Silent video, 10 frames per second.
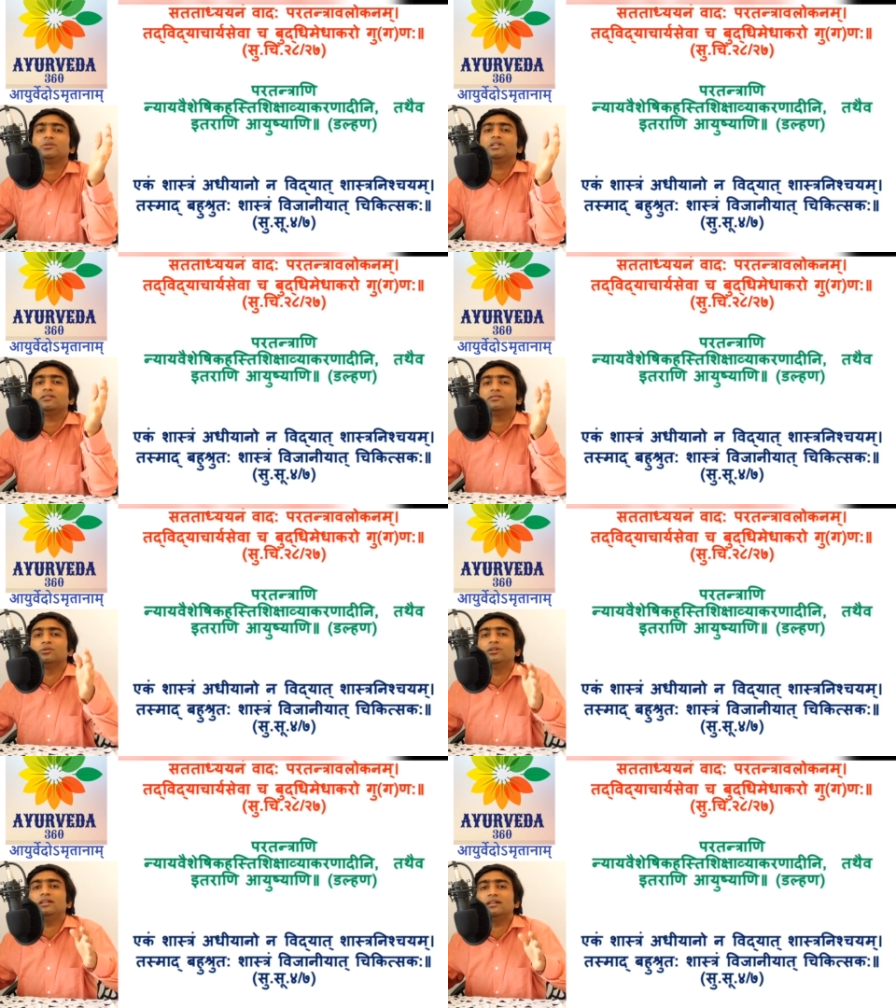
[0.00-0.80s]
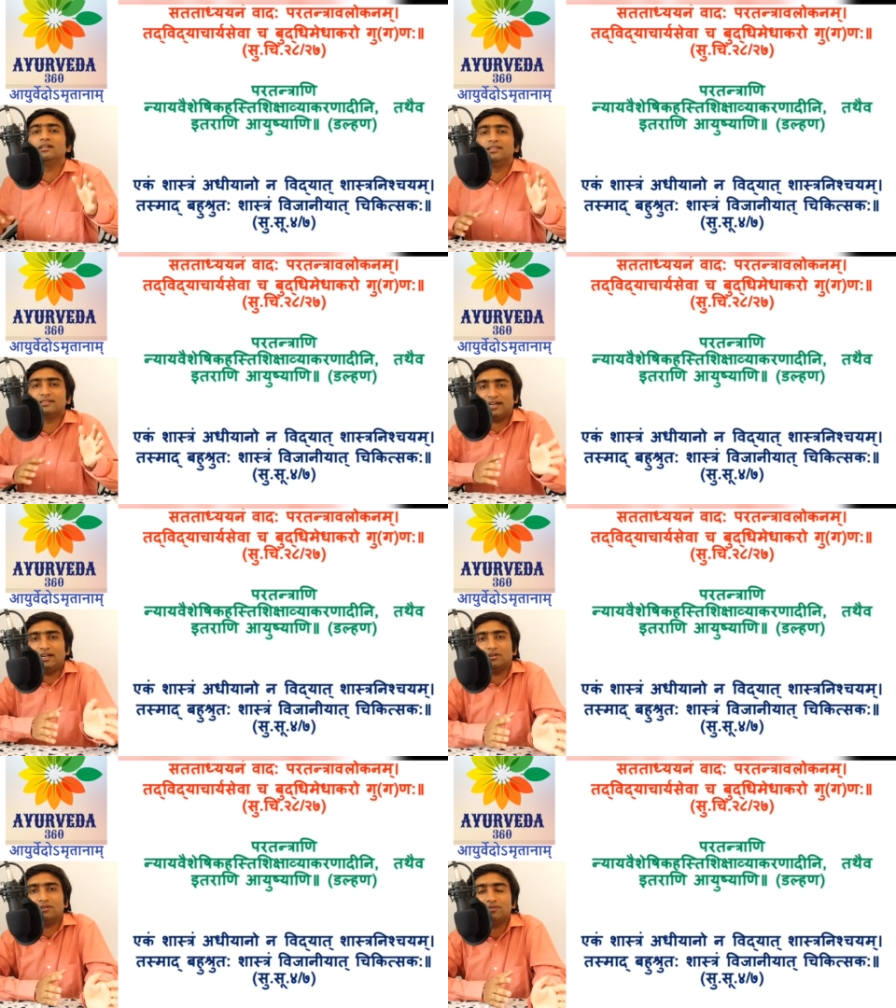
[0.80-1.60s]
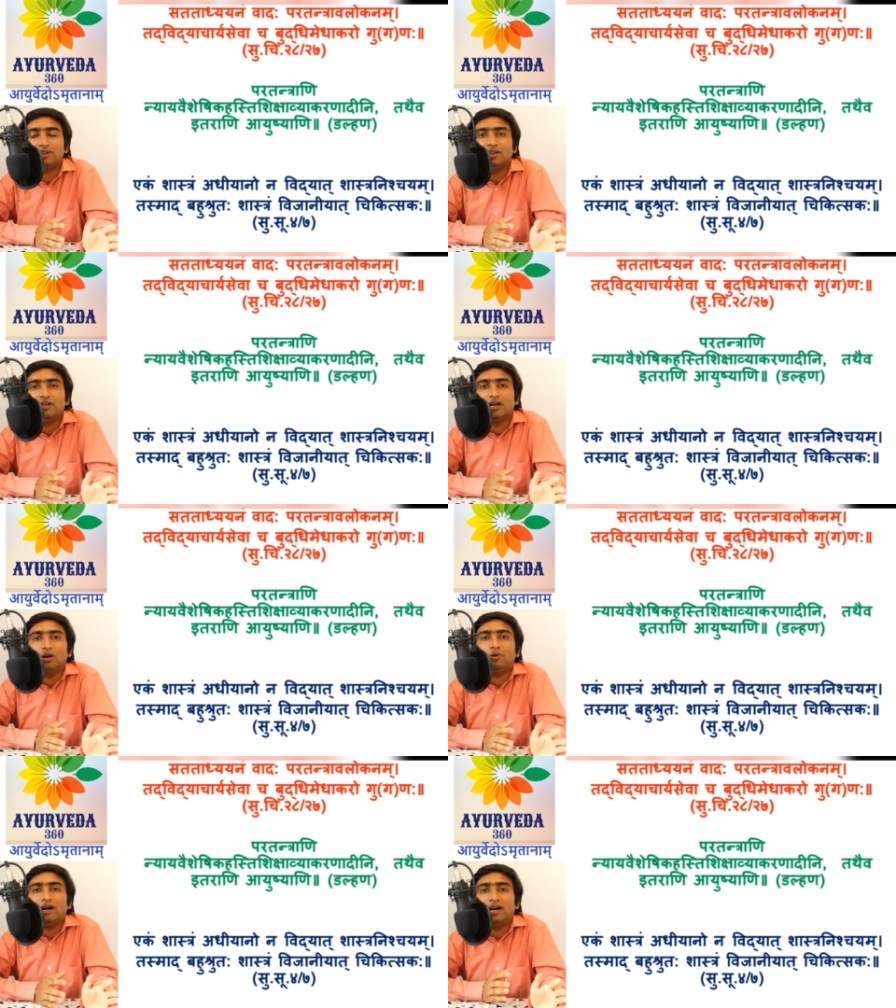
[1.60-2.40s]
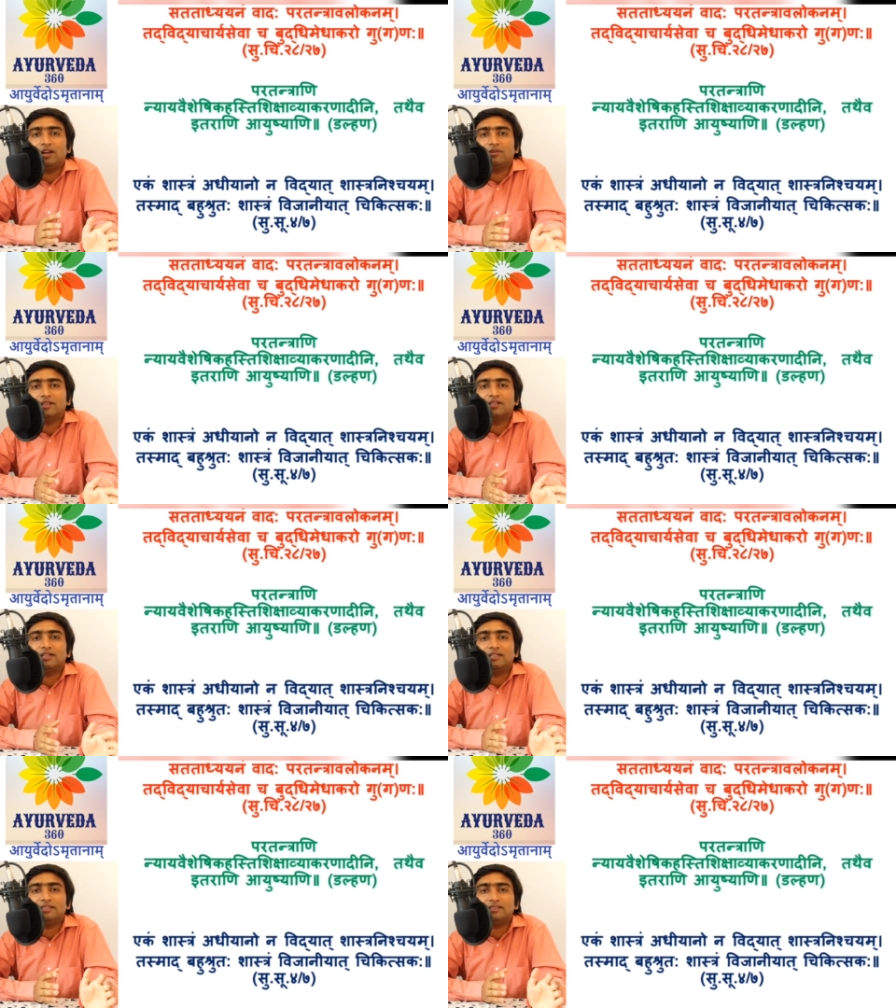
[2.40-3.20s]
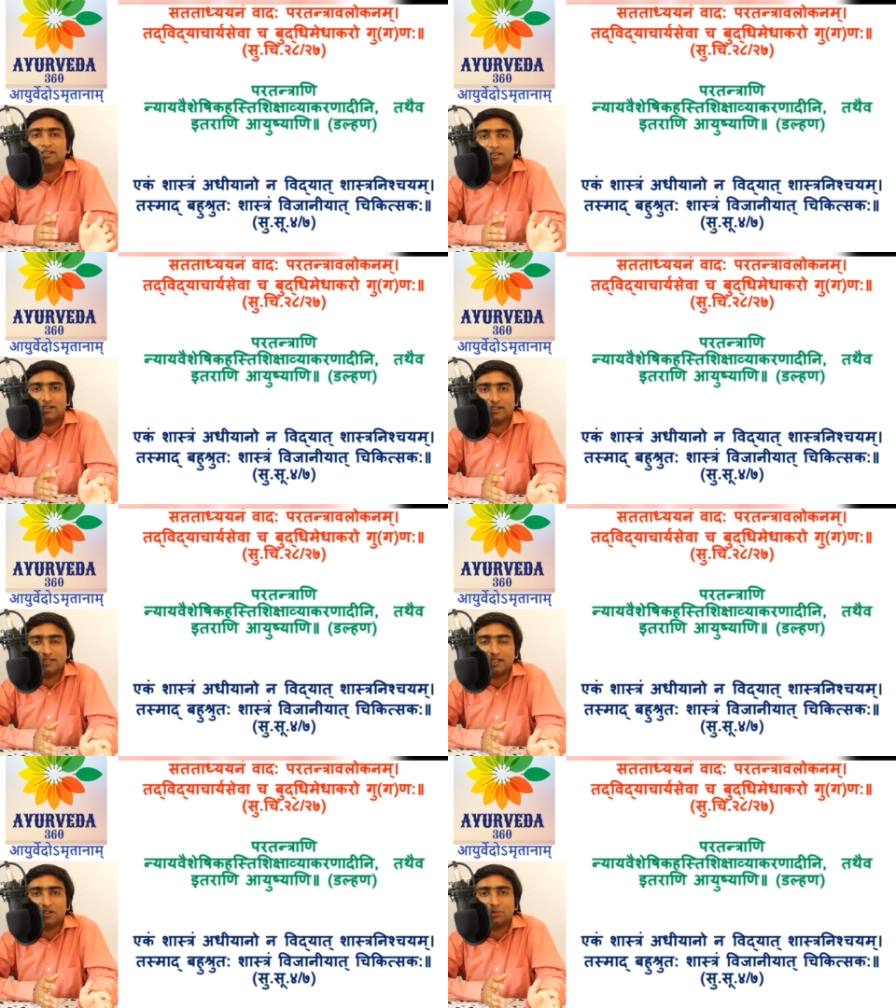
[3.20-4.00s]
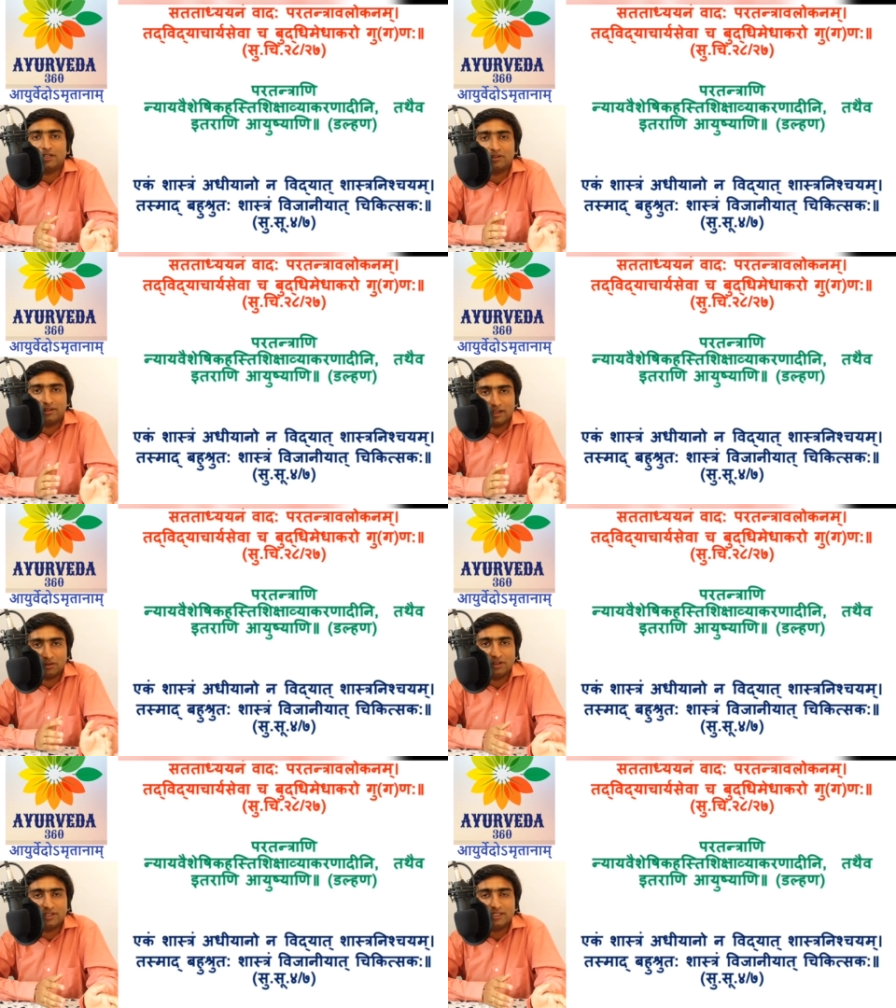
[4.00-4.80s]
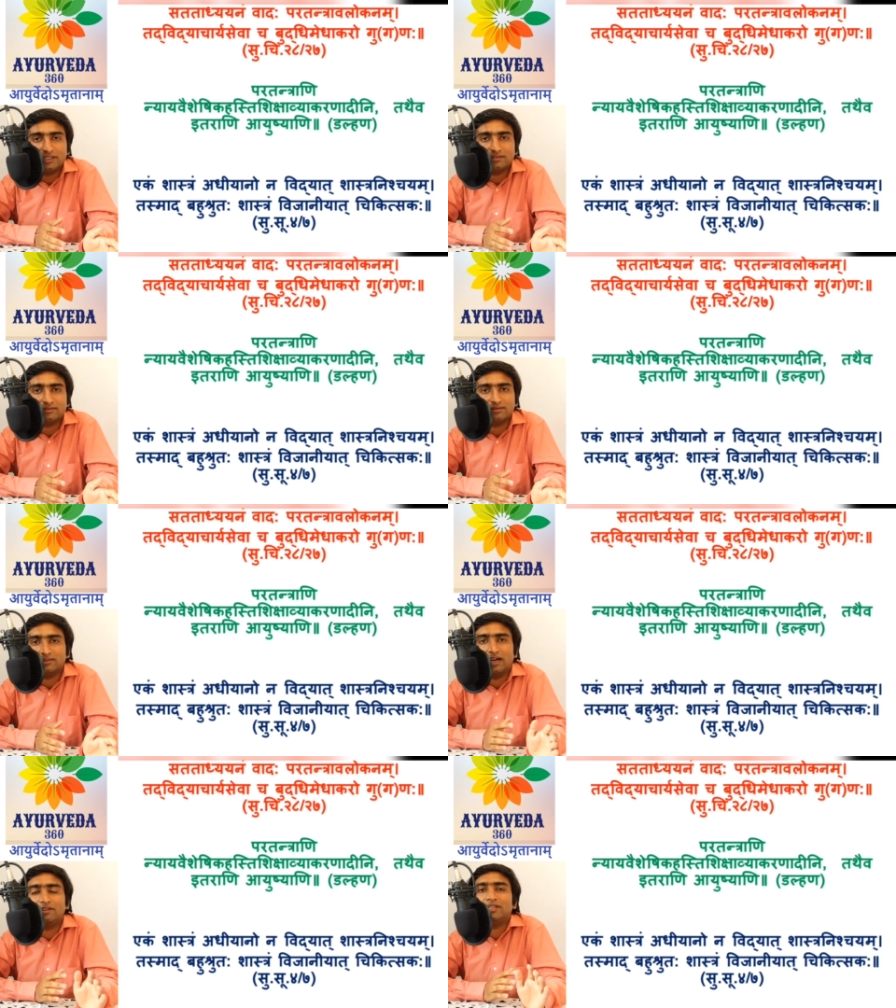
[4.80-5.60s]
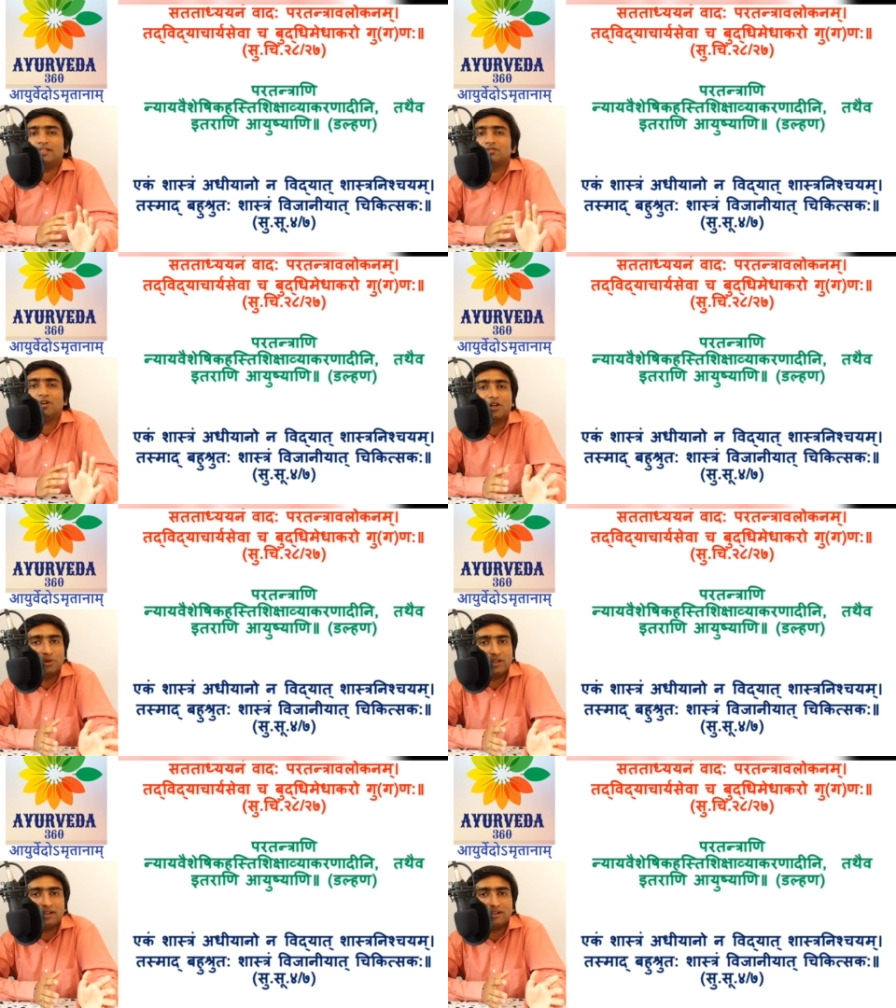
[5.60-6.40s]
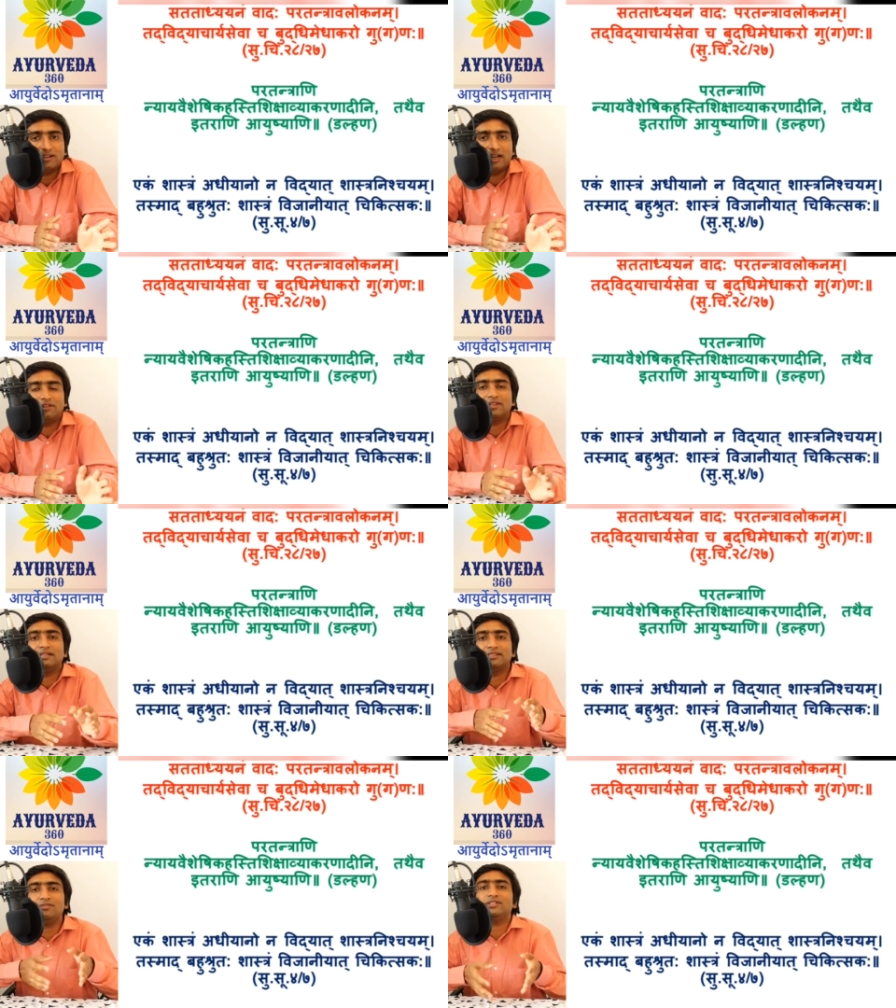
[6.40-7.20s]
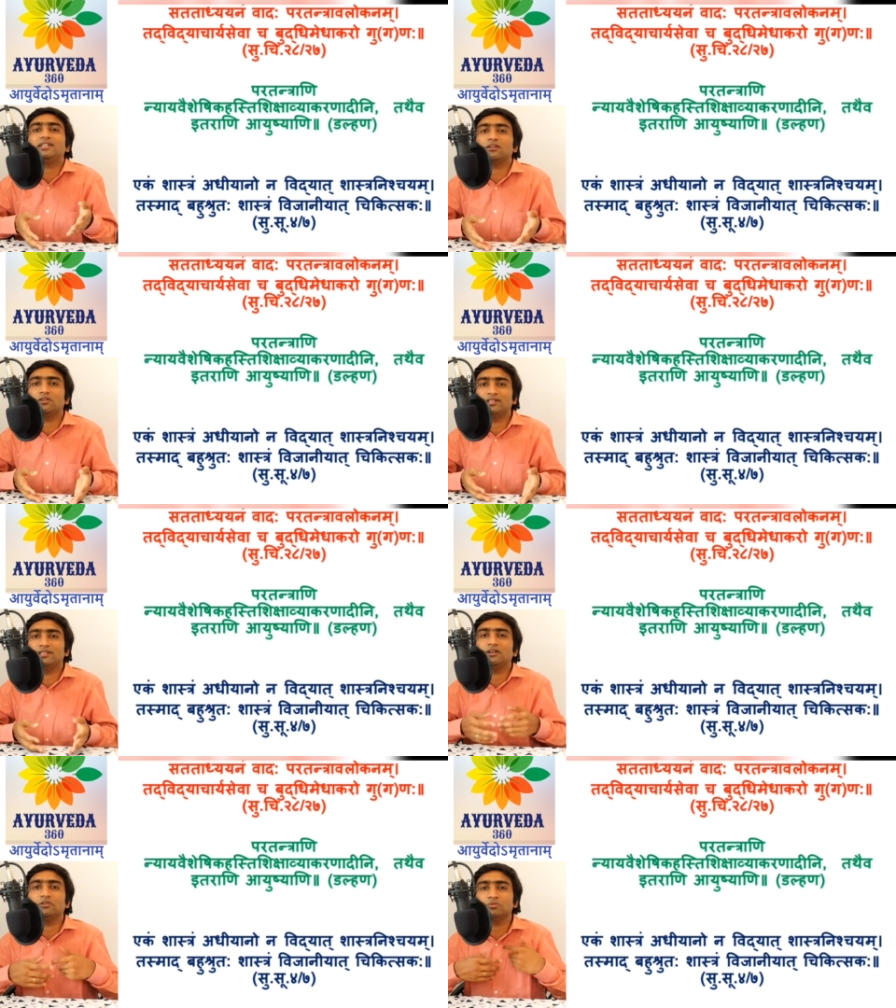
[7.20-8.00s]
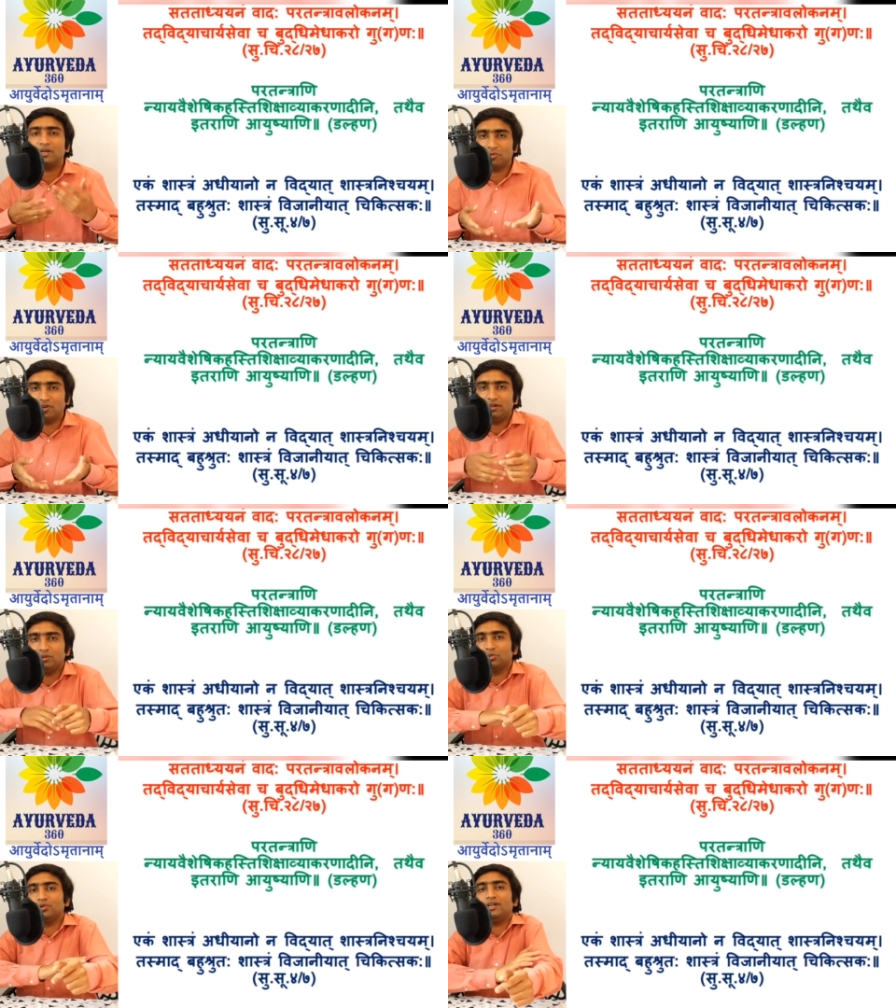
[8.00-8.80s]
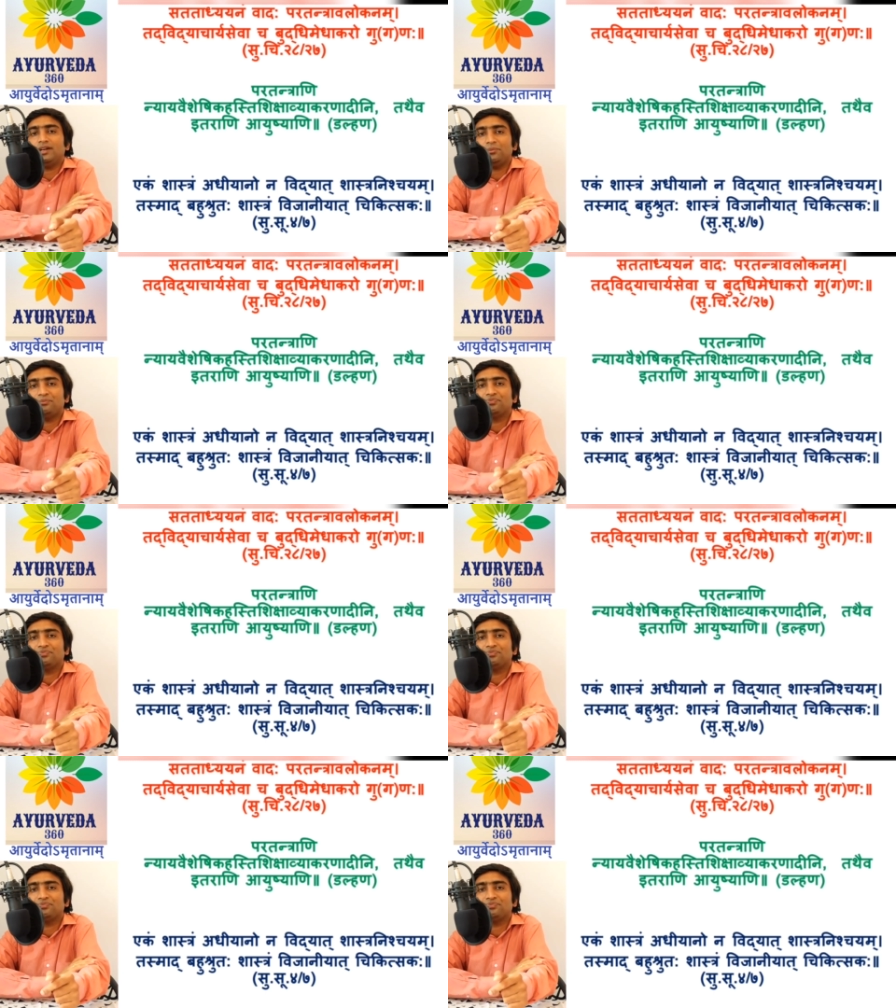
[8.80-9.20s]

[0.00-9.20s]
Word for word: to give only an insight of how Ayurveda is considered to be technology. Ayurveda is not outdated. Ayurveda itself is a technology. That was my point to prove here